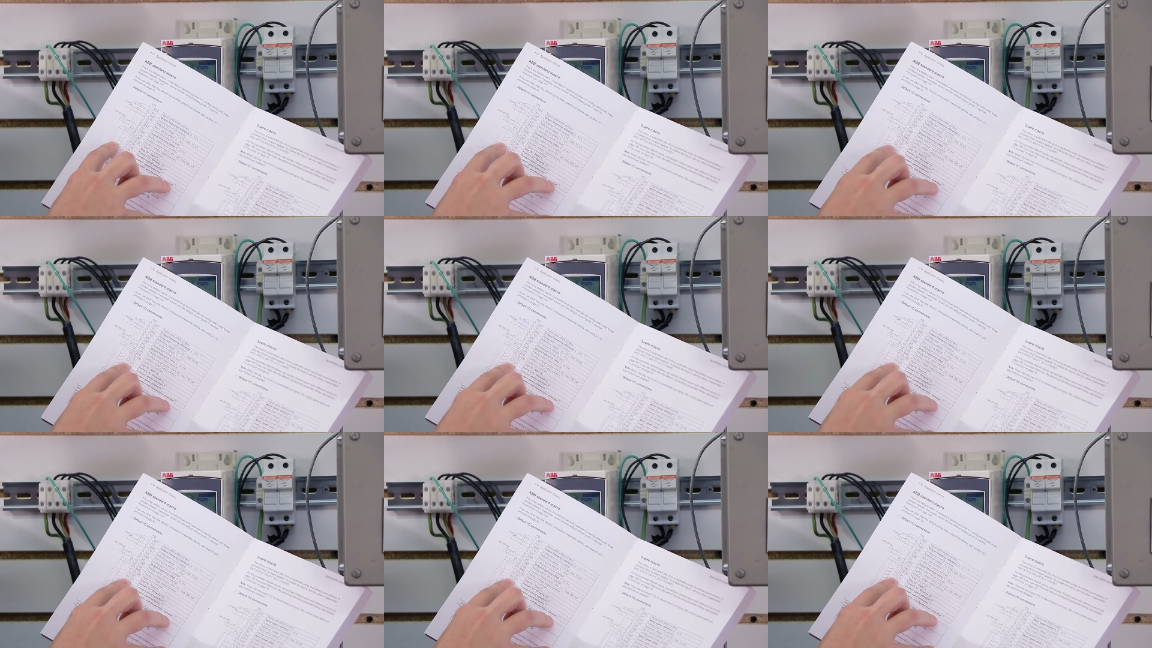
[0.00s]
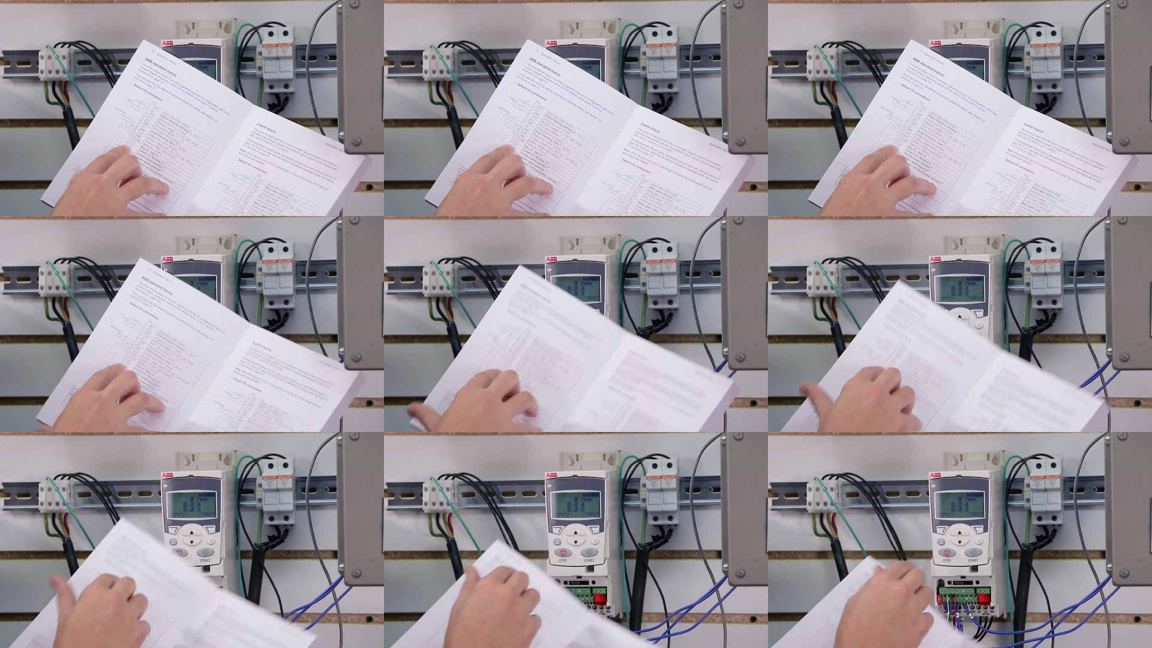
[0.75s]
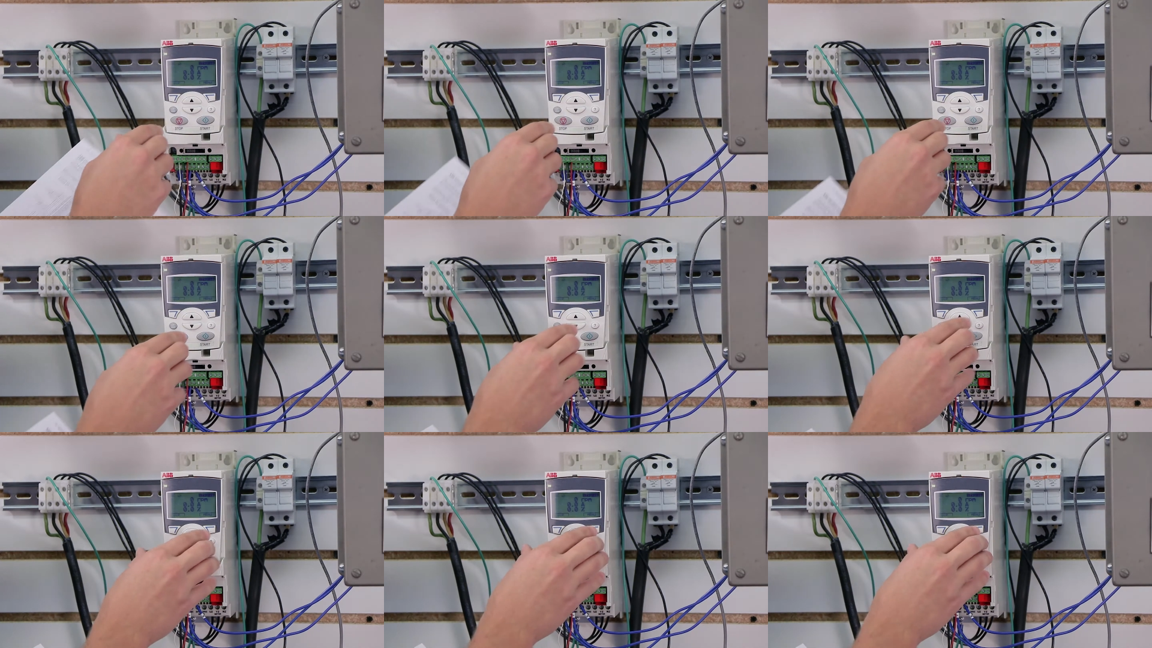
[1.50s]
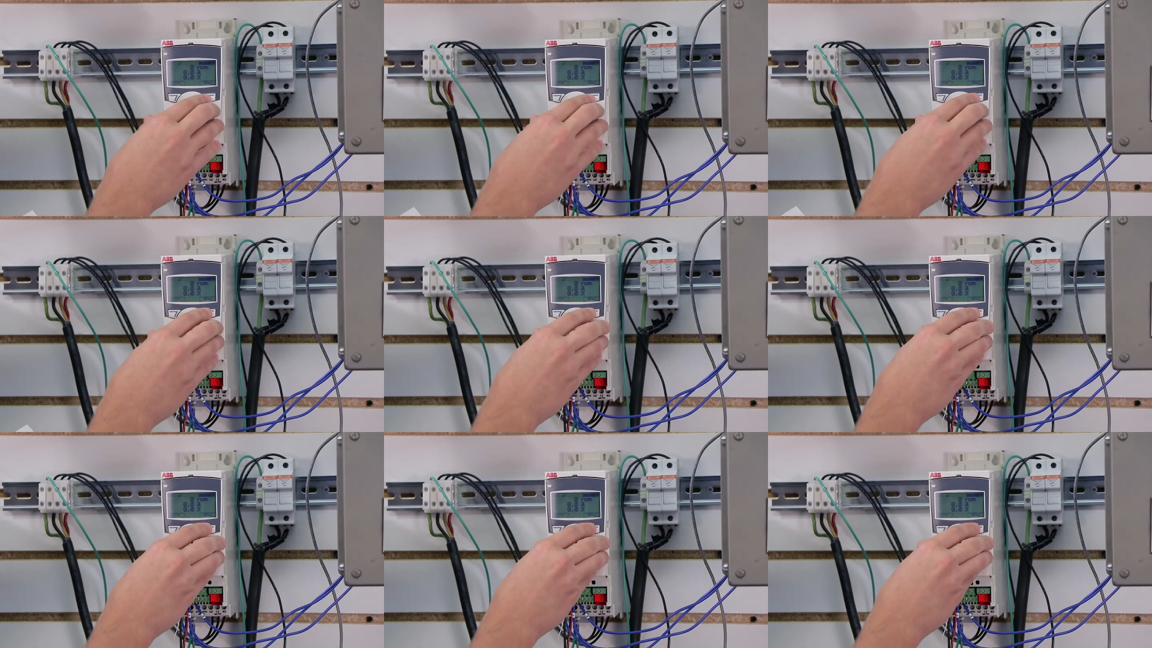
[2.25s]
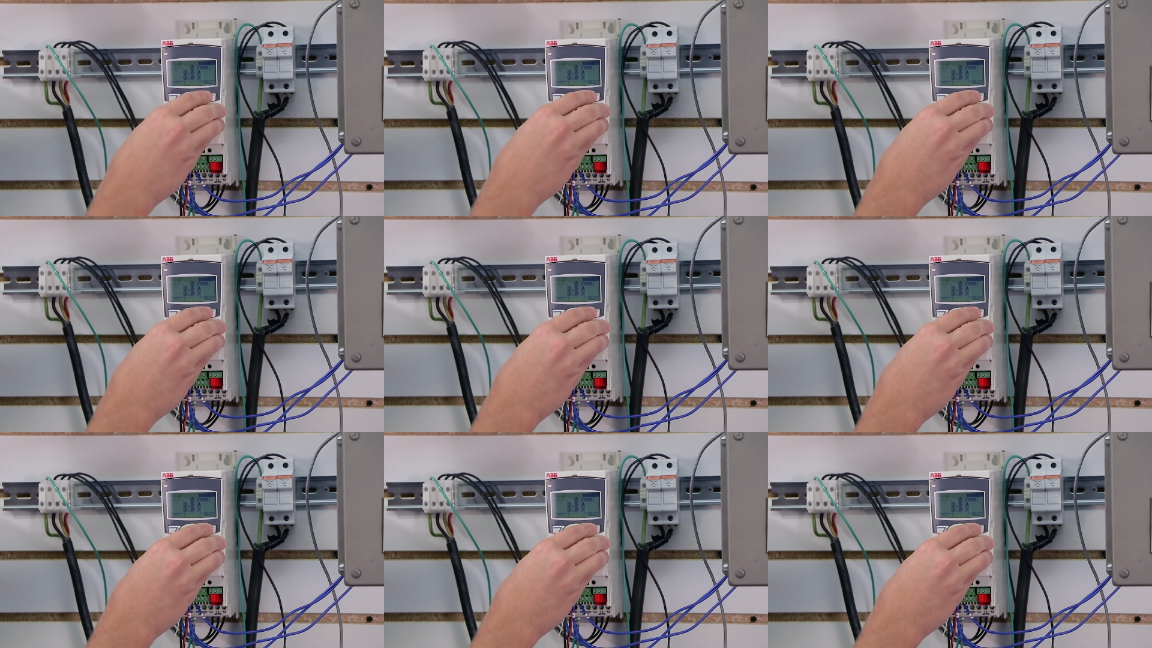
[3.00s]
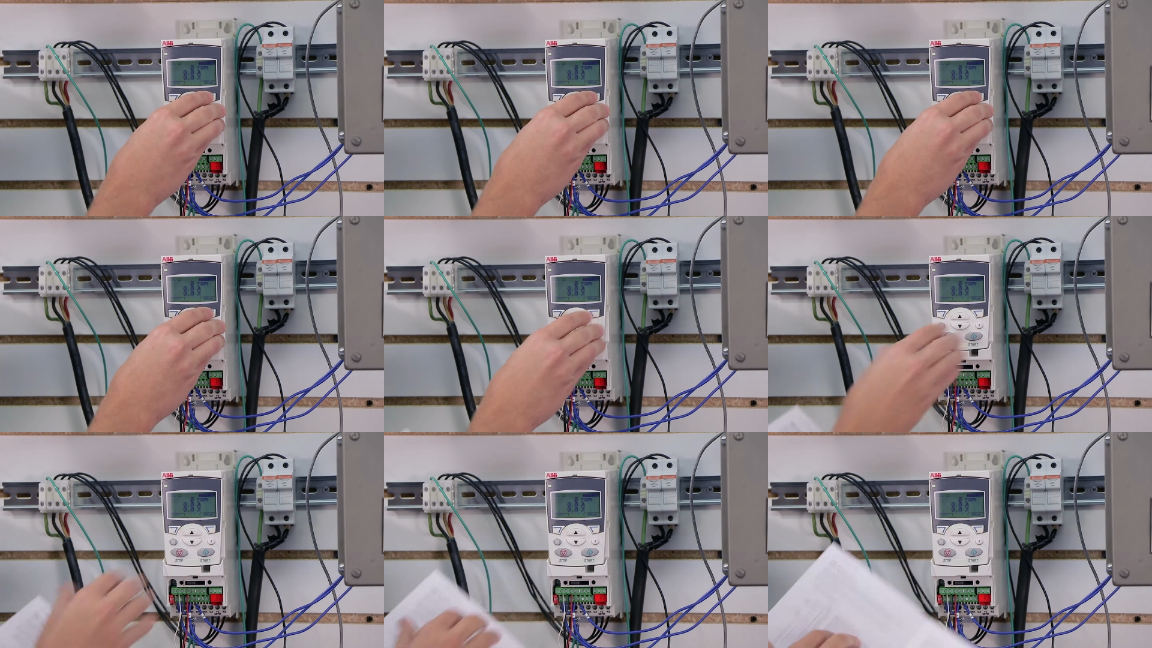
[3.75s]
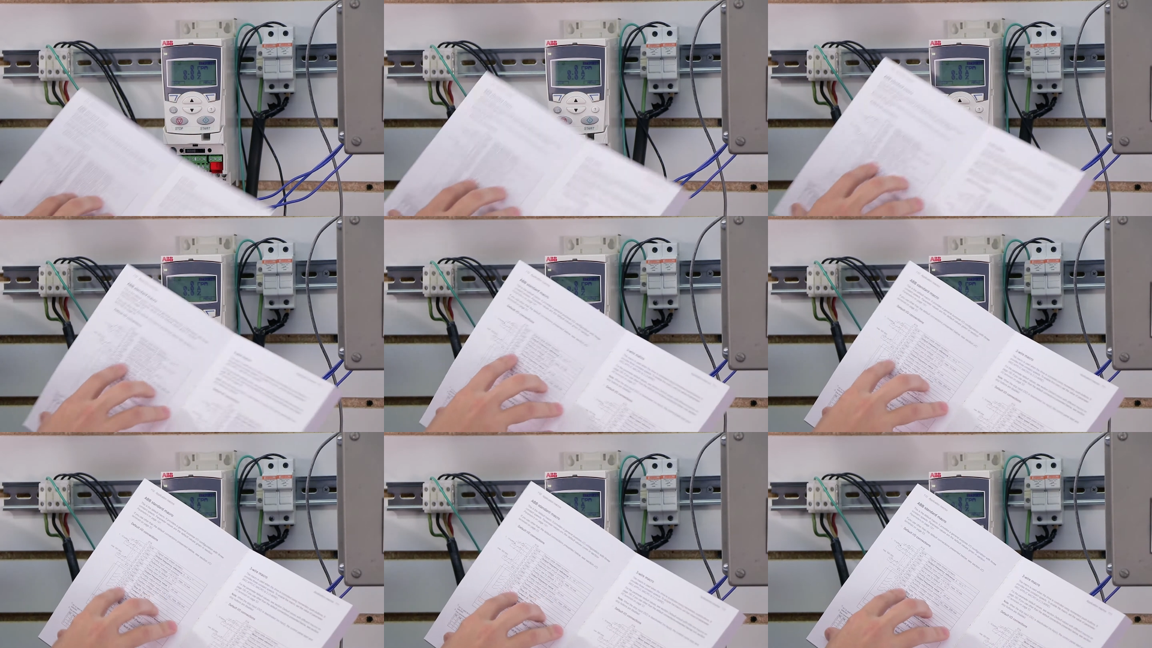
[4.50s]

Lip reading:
[unreadable: no face in view]